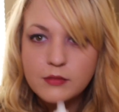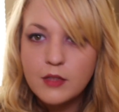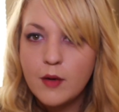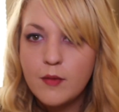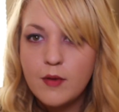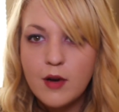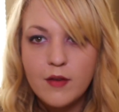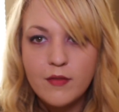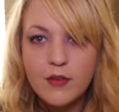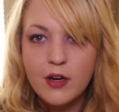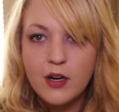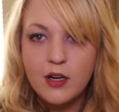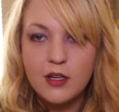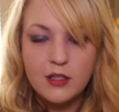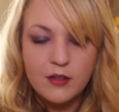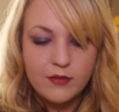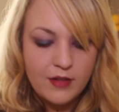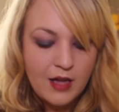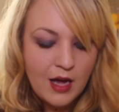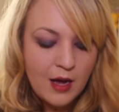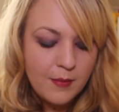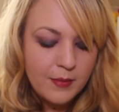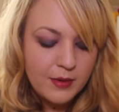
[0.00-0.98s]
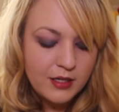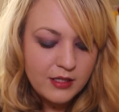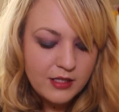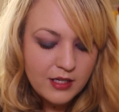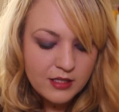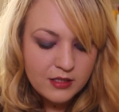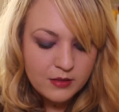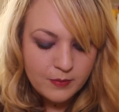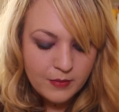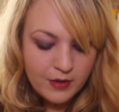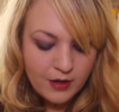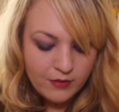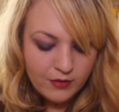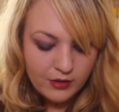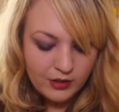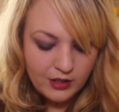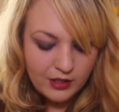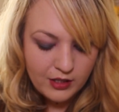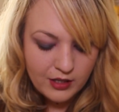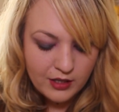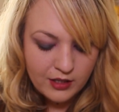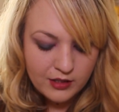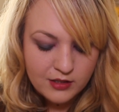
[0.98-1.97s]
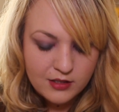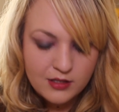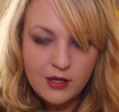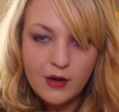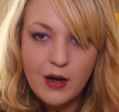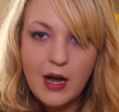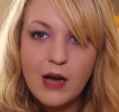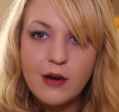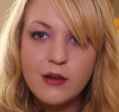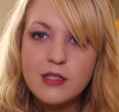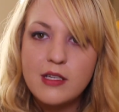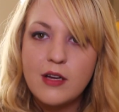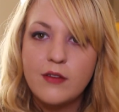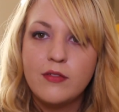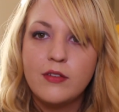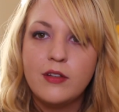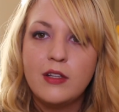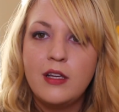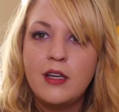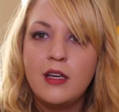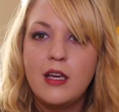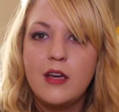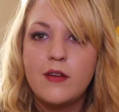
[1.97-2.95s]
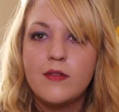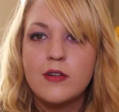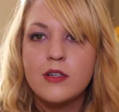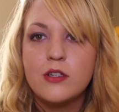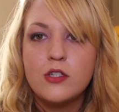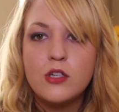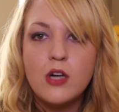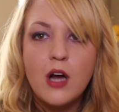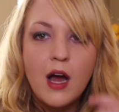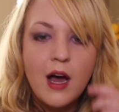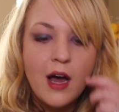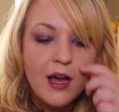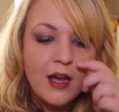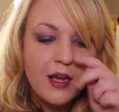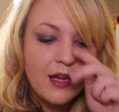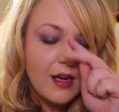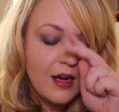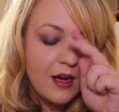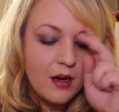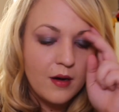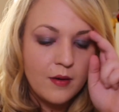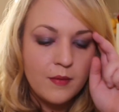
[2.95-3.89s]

I've never heard of that, but it does smell really good, so I will definitely give it a try.